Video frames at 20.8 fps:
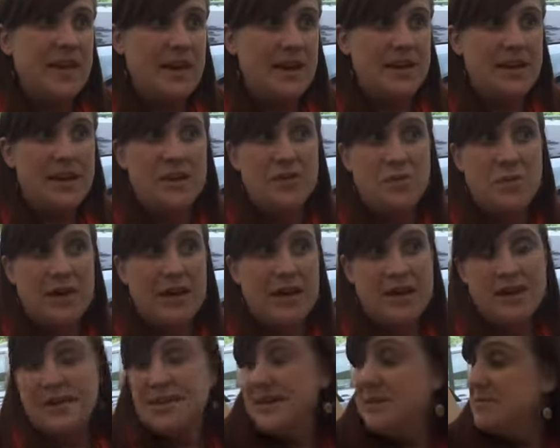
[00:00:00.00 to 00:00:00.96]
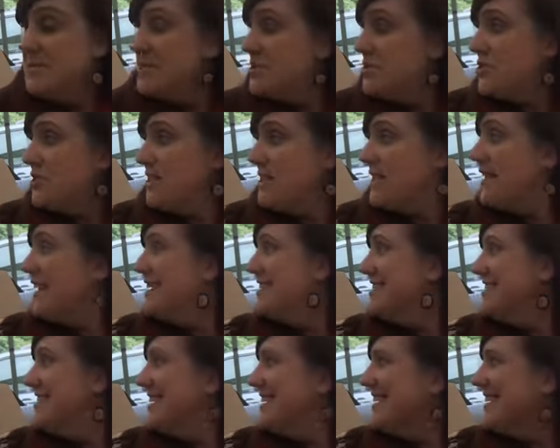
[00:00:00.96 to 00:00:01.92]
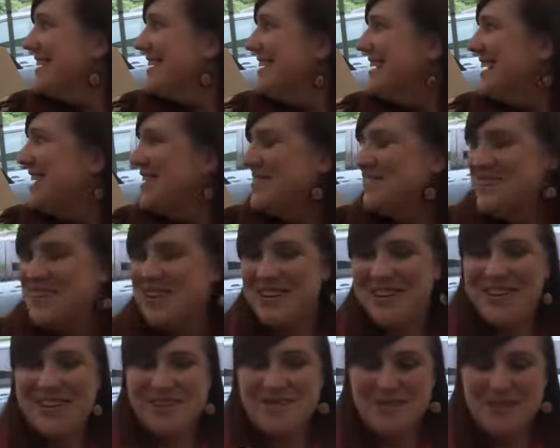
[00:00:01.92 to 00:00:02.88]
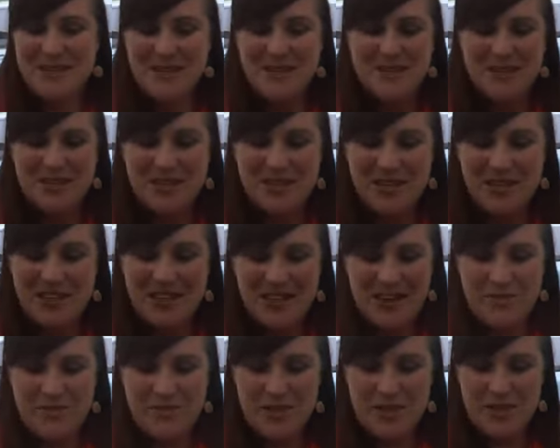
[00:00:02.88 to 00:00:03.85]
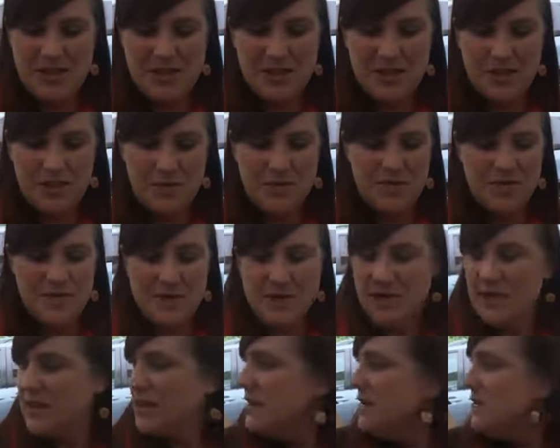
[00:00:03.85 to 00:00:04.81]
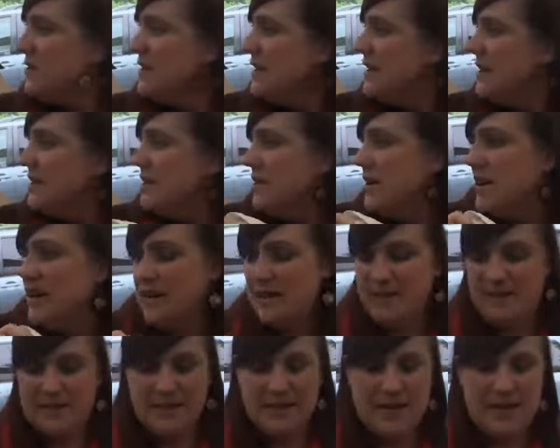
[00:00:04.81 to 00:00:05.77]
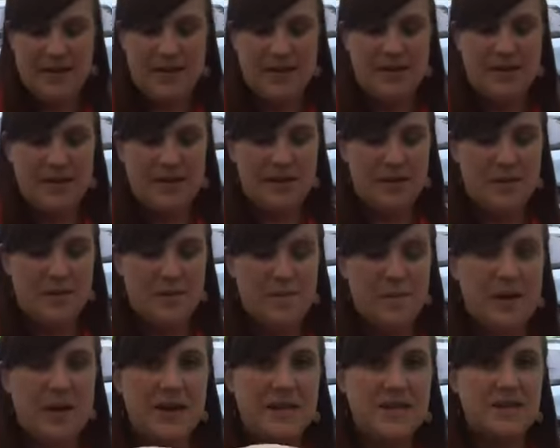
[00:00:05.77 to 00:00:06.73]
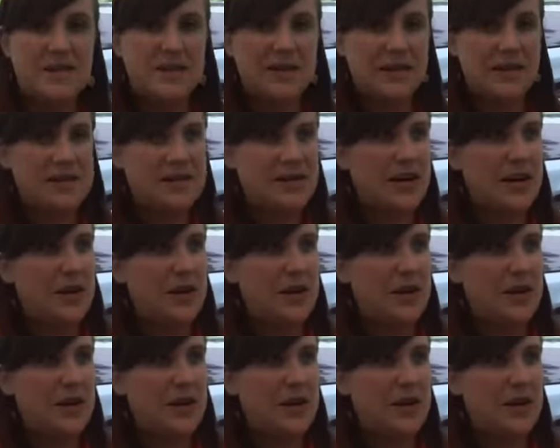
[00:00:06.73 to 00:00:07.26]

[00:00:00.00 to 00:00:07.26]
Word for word: Yeah, and okay. we can demonstrate that. Sarah can help um, demonstrate that with Ophelia in, in a second. Um, but okay, the great.